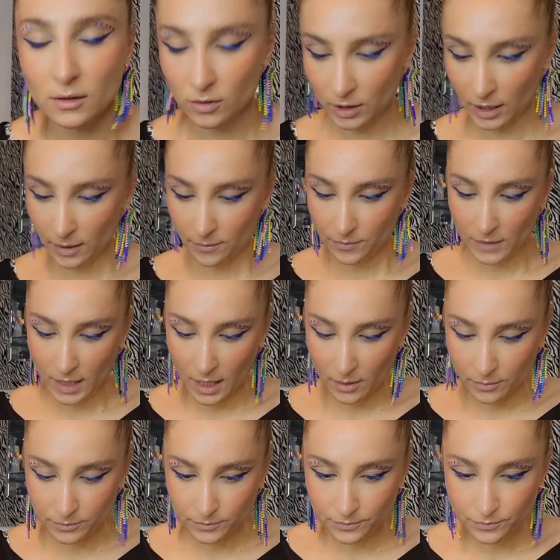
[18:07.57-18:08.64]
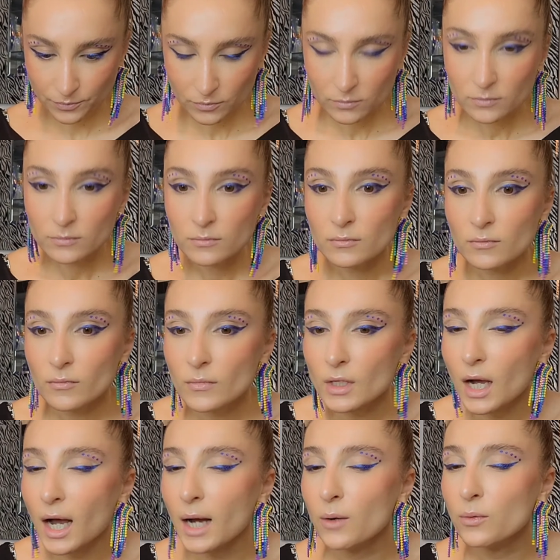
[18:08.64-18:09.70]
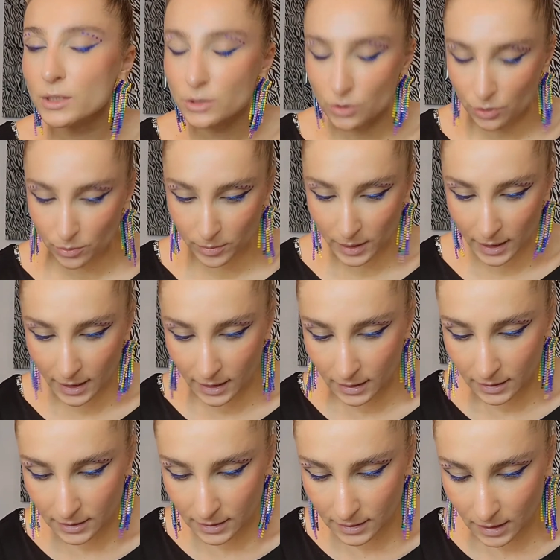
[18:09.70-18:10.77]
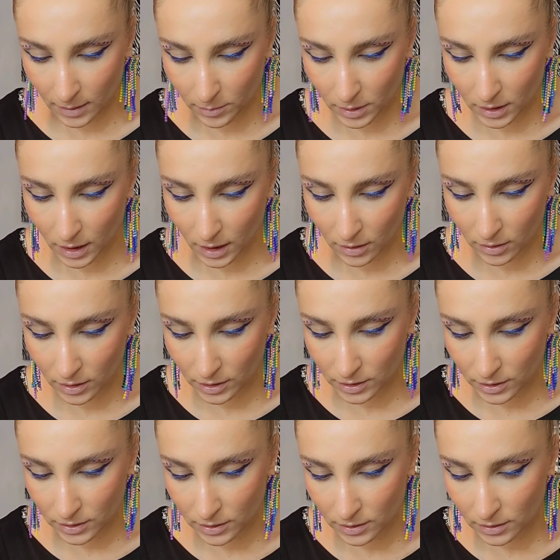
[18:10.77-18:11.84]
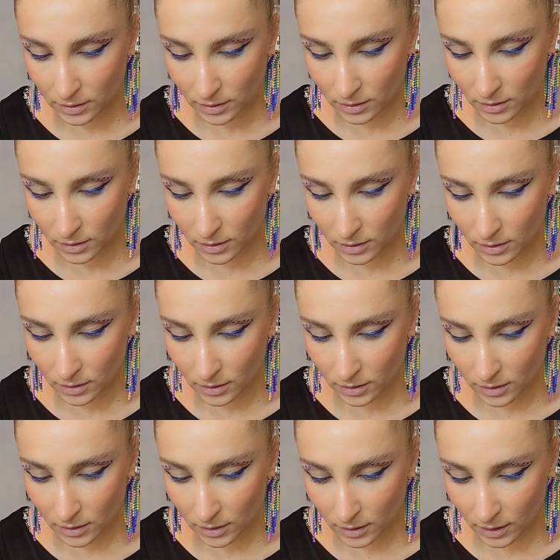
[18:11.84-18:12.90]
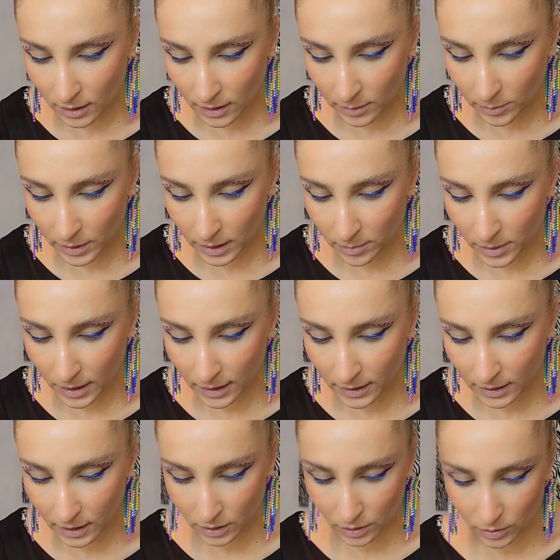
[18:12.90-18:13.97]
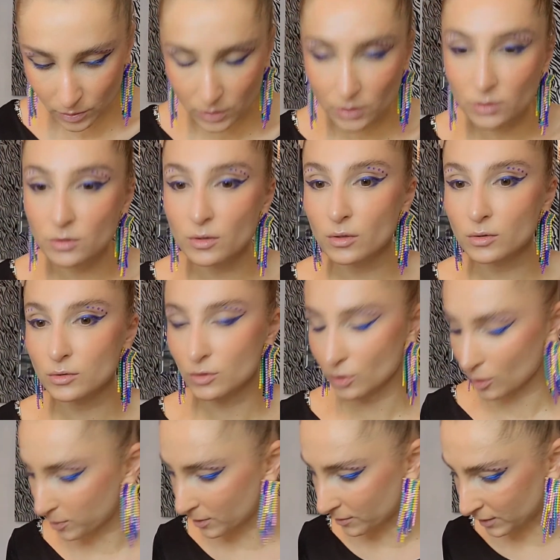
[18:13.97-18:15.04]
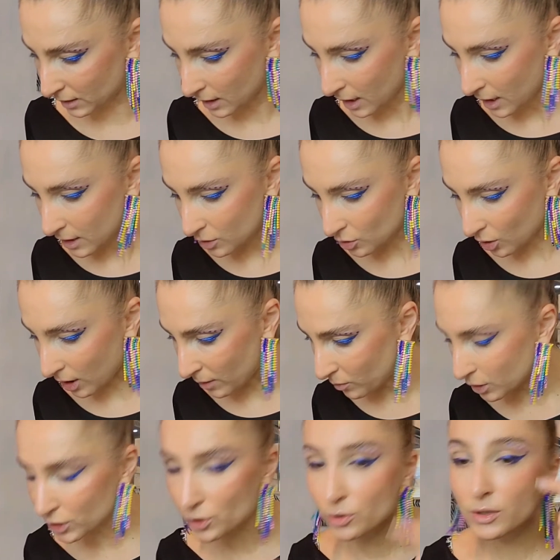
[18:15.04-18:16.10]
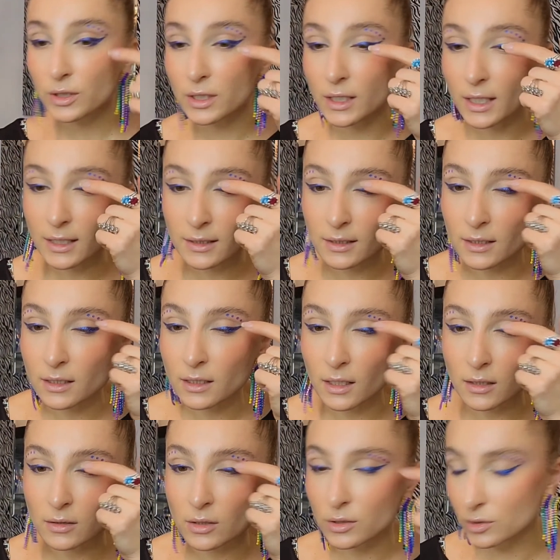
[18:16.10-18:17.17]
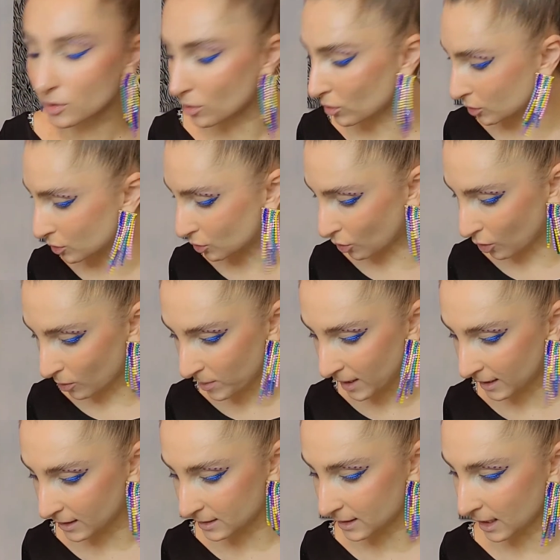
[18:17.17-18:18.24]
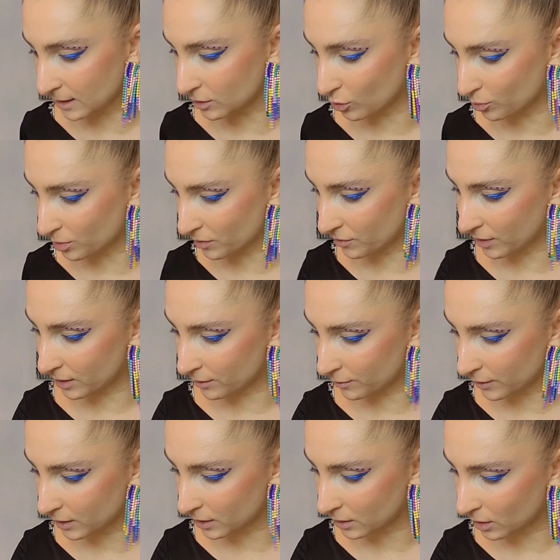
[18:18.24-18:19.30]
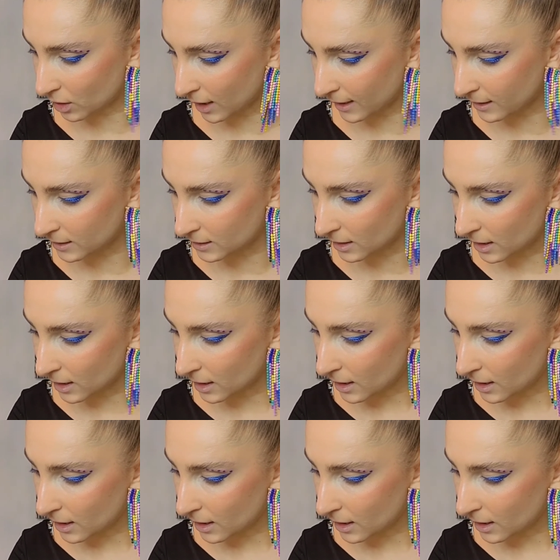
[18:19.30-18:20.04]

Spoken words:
Okay, now I want to make some colors, and maybe I can use it on top of it. So I want to create the color on top, and it has to be very, very light.